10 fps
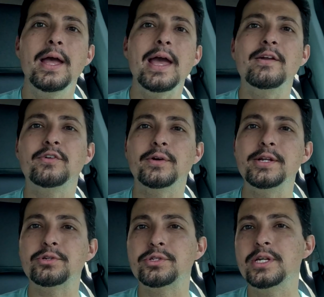And if you're
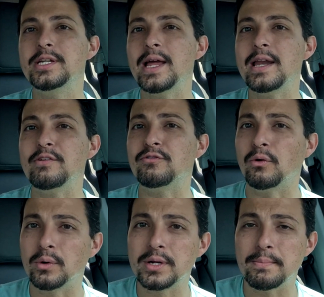interested in any
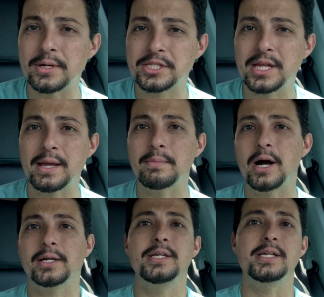Ford Mustang
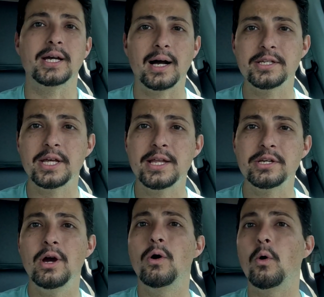Mach-E content
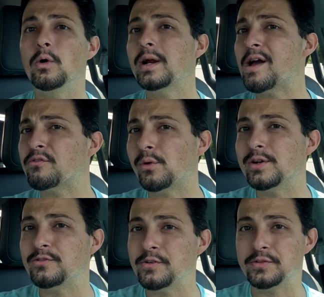or
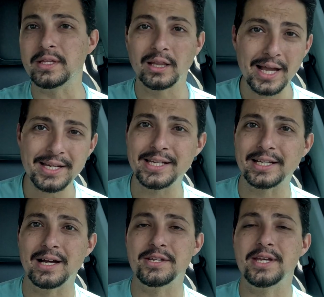F-150 Lightning
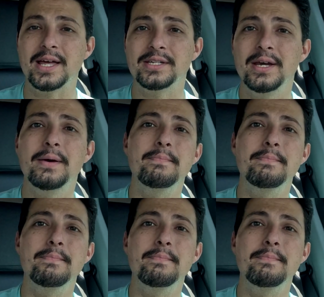content,